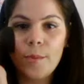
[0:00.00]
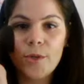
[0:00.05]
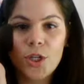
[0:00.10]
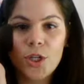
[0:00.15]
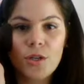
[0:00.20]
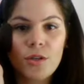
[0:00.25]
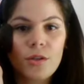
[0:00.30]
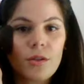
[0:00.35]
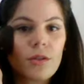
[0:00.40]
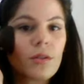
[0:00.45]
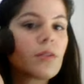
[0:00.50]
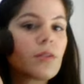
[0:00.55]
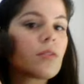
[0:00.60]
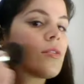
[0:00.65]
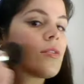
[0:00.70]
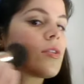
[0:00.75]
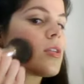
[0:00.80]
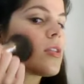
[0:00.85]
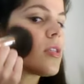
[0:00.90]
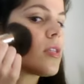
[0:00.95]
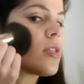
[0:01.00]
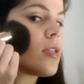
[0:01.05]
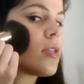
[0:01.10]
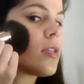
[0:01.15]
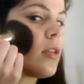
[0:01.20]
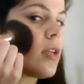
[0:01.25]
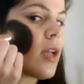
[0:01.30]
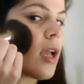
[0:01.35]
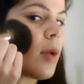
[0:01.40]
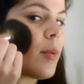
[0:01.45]

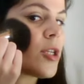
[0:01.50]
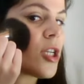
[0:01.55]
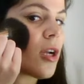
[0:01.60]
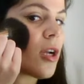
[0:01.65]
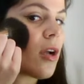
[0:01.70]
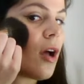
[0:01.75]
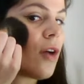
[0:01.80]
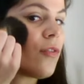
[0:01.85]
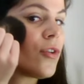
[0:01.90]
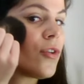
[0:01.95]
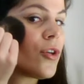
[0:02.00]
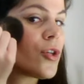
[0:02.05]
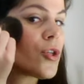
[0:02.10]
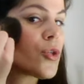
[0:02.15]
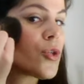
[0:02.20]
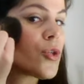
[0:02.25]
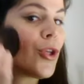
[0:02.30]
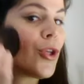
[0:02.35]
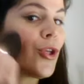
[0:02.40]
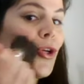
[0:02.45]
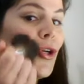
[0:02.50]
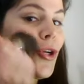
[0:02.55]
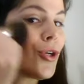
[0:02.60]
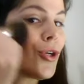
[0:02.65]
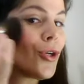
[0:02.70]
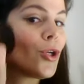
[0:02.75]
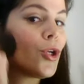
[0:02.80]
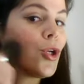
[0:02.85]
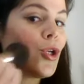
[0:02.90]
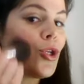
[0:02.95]
much it covers when
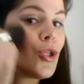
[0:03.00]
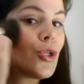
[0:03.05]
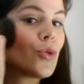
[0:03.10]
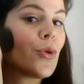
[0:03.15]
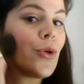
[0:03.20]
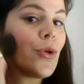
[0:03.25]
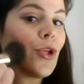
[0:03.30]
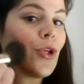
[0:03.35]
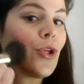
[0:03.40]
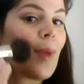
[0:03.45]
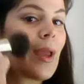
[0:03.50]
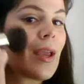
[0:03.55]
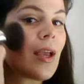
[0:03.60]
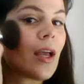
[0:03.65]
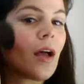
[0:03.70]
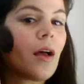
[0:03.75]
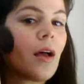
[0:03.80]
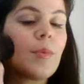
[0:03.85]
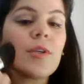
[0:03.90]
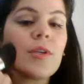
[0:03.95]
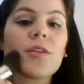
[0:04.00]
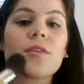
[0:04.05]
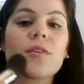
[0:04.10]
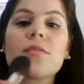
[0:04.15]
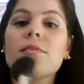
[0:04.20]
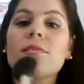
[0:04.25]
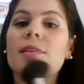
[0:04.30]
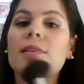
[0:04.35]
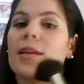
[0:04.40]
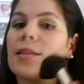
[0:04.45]
you're doing your makeup. It just
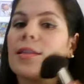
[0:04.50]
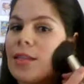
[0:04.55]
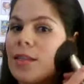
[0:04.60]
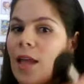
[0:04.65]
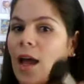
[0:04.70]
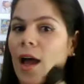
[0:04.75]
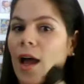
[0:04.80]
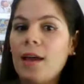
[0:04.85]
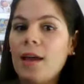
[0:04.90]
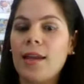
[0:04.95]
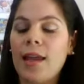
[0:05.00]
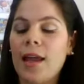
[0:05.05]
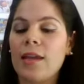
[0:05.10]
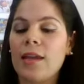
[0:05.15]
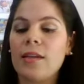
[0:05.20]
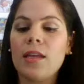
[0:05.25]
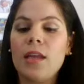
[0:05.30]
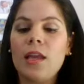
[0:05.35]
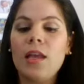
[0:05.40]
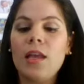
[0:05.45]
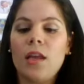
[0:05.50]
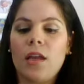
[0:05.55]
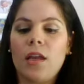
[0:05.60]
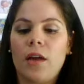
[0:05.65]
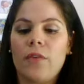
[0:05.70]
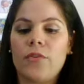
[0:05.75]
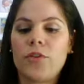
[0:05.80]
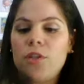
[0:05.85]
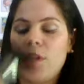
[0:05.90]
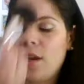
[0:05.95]
takes a lot and
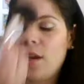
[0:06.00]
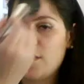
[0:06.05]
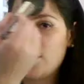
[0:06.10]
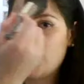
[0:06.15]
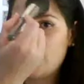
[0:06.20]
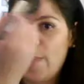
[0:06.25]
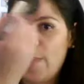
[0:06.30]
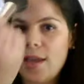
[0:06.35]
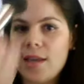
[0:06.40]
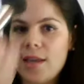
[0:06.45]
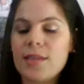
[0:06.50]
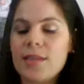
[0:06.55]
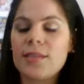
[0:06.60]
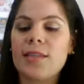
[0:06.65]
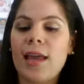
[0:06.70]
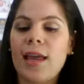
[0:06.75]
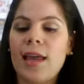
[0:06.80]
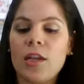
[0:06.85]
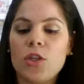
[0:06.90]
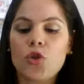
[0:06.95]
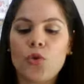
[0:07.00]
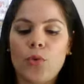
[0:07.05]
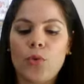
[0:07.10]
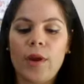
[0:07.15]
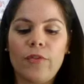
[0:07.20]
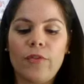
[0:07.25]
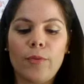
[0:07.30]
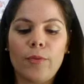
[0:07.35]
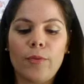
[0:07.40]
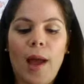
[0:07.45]
covers a lot of space, and it's
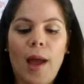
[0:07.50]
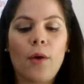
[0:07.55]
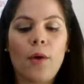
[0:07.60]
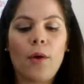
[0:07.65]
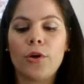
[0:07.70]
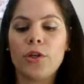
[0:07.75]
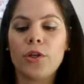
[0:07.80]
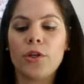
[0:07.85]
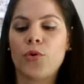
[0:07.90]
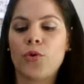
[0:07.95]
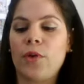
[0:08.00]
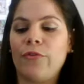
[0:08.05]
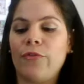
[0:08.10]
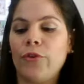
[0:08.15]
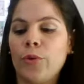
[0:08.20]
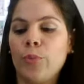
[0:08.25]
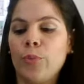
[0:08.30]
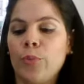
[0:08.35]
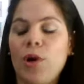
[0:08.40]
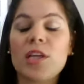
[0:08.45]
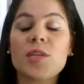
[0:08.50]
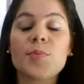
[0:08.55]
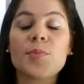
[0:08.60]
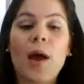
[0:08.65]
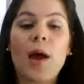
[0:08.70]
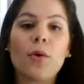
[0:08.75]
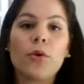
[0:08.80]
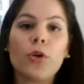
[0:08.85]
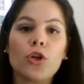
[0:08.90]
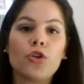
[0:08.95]
great for powder. It's great for pressed
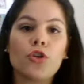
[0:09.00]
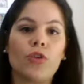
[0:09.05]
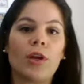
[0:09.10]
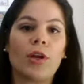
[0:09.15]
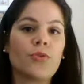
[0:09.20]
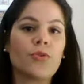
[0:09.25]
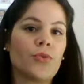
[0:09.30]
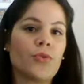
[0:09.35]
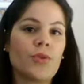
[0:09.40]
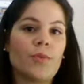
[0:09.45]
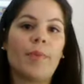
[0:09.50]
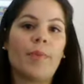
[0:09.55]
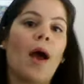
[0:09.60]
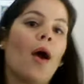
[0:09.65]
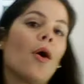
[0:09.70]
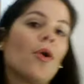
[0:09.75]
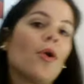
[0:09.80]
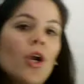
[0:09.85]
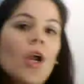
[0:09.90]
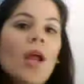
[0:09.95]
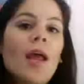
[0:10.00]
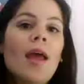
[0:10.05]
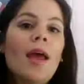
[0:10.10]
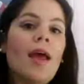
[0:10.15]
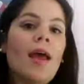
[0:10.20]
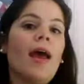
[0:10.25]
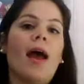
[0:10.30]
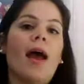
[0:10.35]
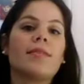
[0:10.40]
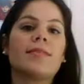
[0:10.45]
powder, translucent powder,
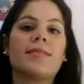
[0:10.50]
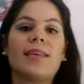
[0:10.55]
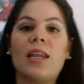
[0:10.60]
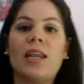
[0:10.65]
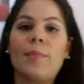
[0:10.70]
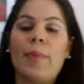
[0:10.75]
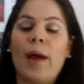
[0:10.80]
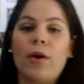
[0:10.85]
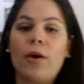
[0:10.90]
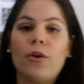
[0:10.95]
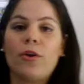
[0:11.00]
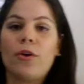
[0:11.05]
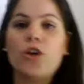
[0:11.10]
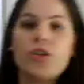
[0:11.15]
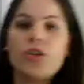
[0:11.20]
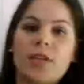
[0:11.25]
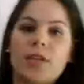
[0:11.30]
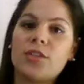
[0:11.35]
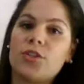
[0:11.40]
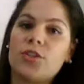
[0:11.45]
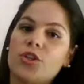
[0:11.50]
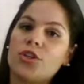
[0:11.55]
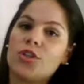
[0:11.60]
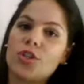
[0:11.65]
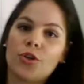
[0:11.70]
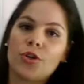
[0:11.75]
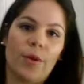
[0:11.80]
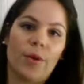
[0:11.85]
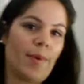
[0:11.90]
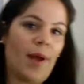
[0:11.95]
setting powders. It's just
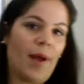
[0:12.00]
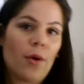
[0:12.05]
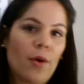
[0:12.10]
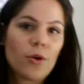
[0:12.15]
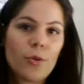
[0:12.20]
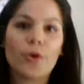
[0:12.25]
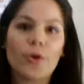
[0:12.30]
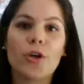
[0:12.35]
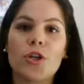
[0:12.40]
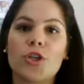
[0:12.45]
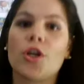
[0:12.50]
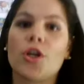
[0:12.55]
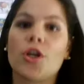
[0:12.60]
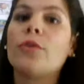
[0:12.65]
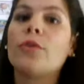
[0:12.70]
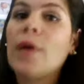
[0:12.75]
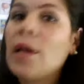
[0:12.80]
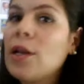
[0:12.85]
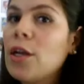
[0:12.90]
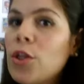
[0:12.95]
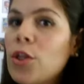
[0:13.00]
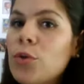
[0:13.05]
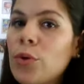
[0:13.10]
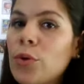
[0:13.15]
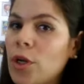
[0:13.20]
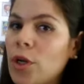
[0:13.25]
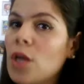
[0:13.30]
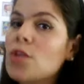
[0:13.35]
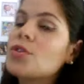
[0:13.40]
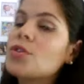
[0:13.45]
a great powder brush color. And you
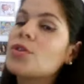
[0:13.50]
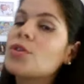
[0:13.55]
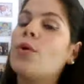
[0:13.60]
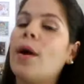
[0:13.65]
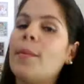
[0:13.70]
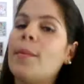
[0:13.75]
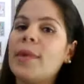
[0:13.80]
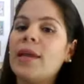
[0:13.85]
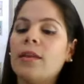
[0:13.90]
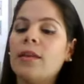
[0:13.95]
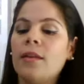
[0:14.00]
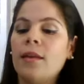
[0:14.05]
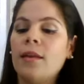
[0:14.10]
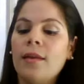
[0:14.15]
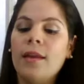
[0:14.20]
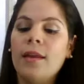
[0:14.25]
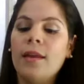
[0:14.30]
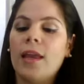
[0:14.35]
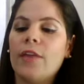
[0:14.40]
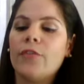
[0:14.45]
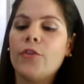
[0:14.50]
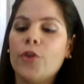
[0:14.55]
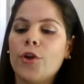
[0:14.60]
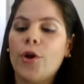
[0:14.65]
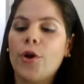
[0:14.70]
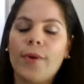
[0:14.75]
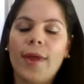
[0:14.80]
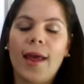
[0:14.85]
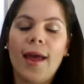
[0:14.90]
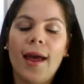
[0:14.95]
can also, if you
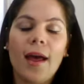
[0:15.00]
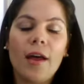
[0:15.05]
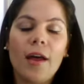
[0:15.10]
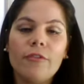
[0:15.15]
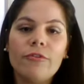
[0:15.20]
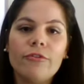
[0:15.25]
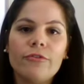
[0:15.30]
don't have,